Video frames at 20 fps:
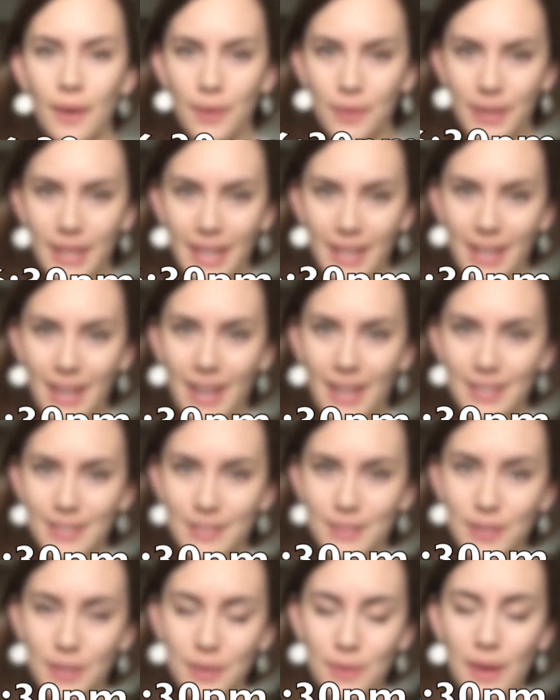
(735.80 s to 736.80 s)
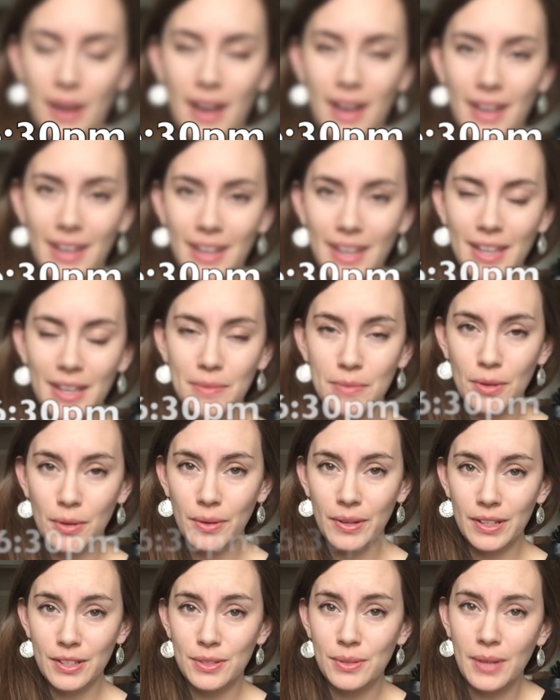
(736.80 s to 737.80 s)
Okay guys, so I am
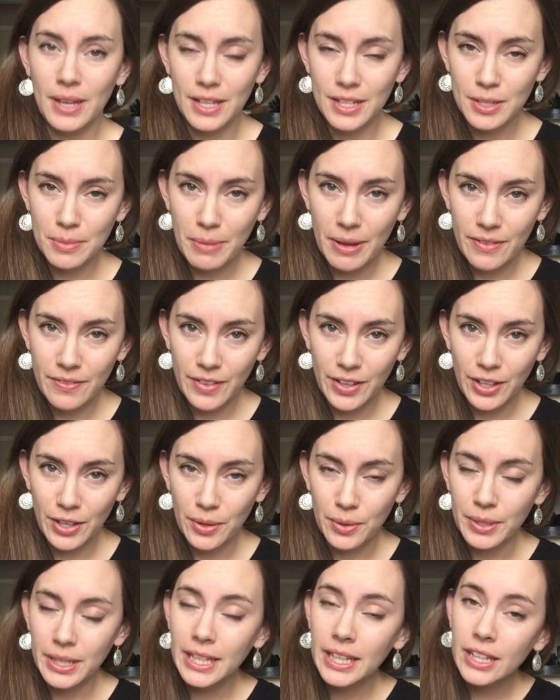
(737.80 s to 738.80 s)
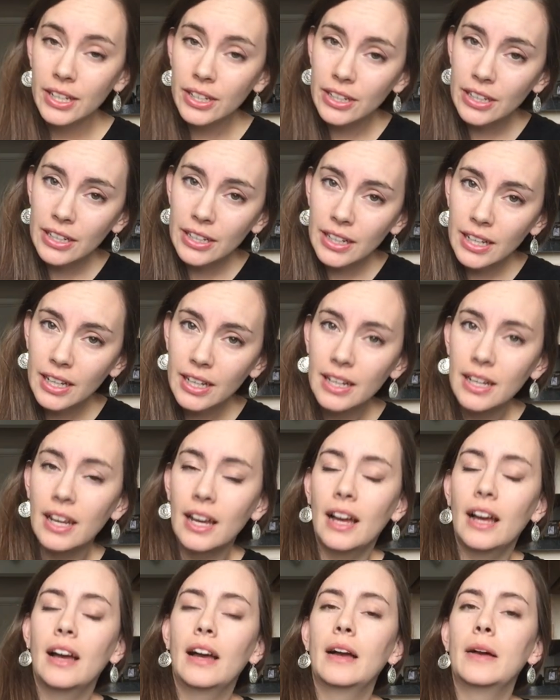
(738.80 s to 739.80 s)
going to end my video here.
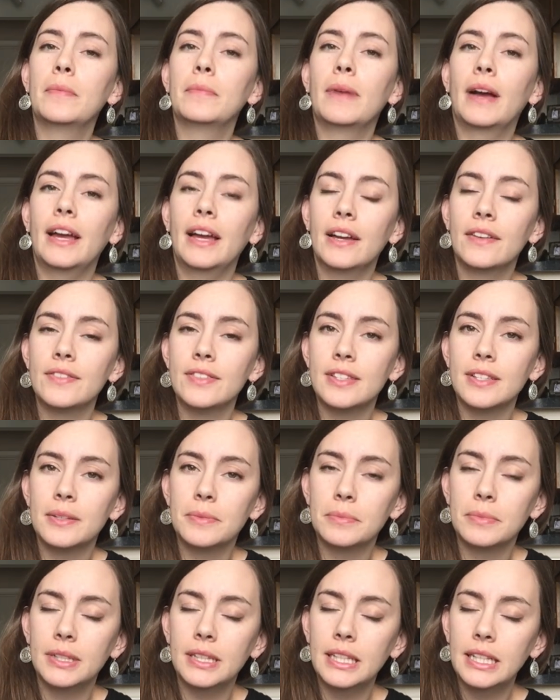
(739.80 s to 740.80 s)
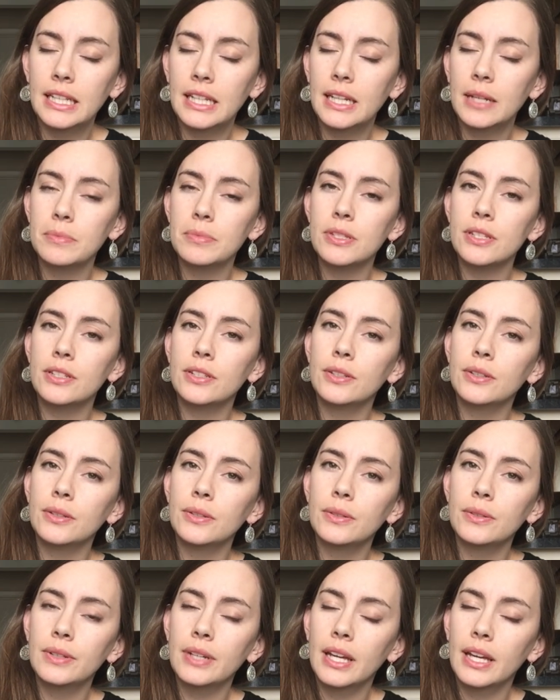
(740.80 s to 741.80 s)
Um, I have some cleaning up to
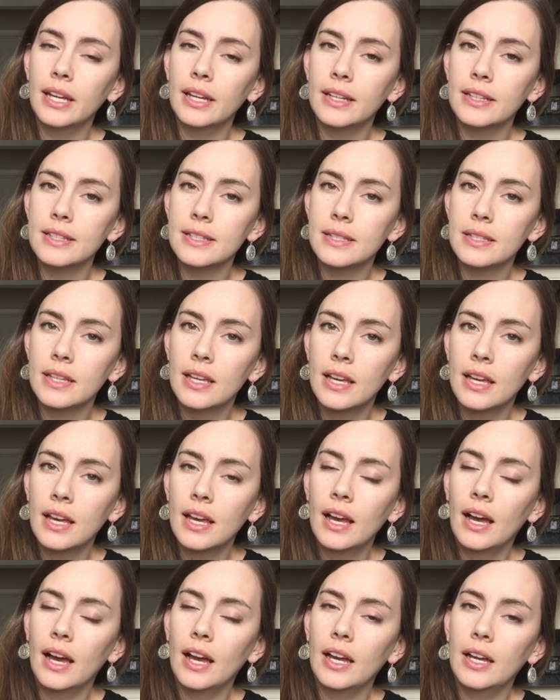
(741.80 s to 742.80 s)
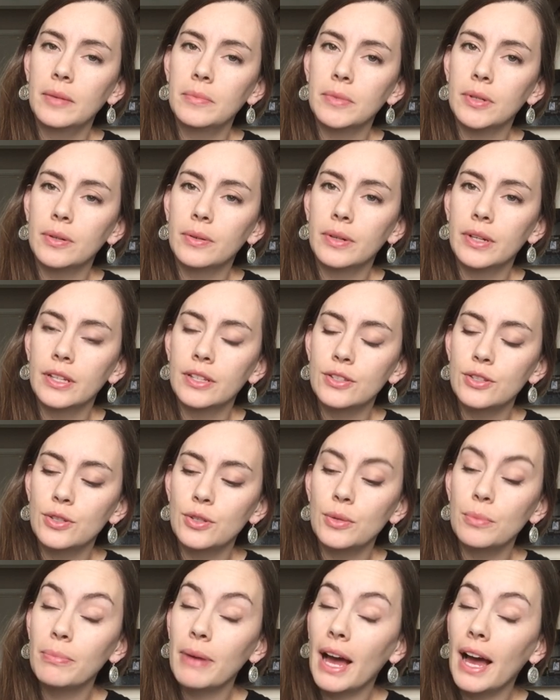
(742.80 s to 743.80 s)
do and I'm going
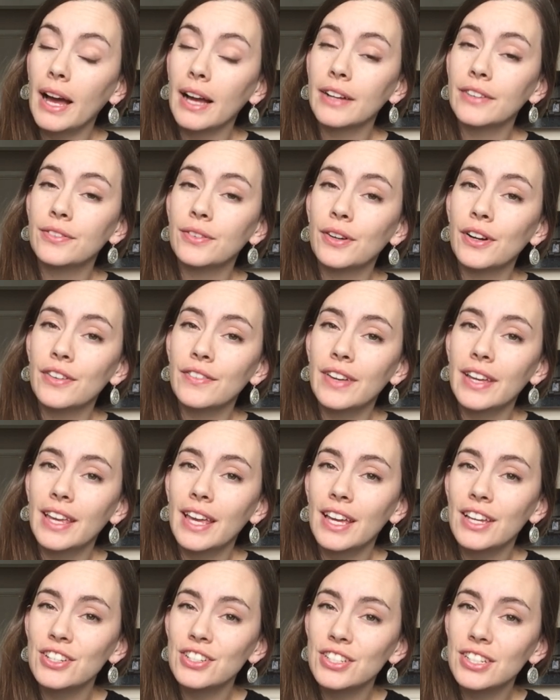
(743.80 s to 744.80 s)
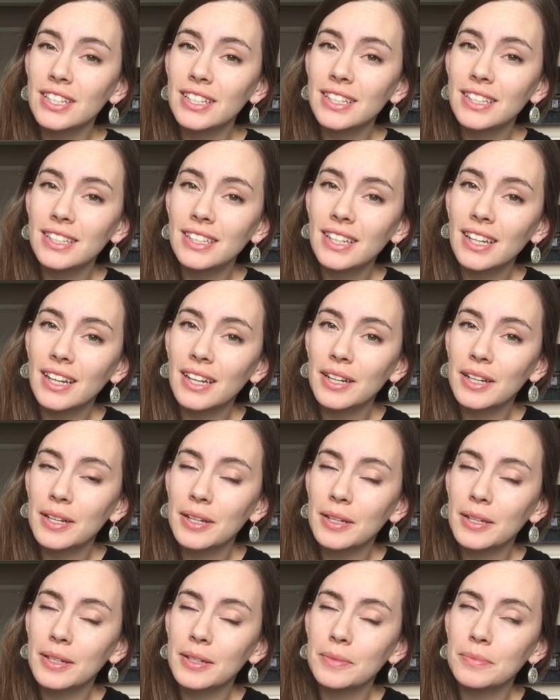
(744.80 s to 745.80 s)
to pack for a vacation. I
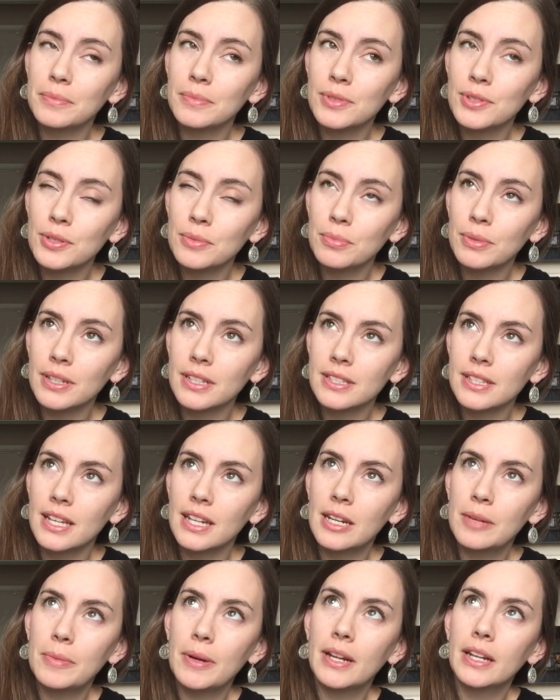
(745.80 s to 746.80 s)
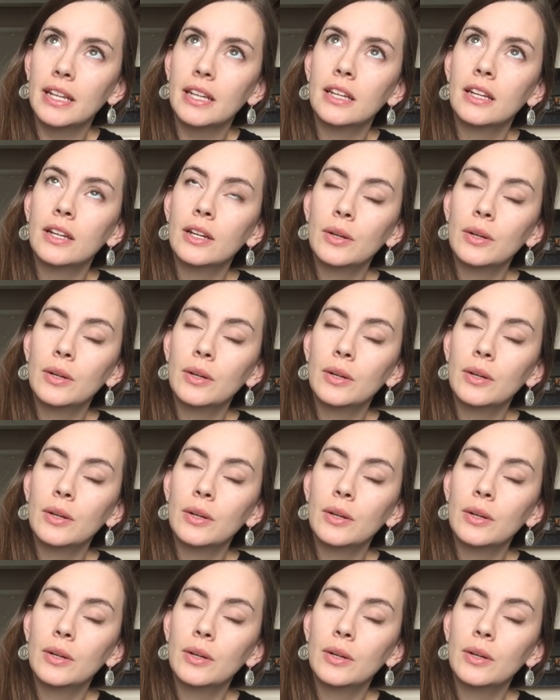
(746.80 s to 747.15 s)
am super excited about it.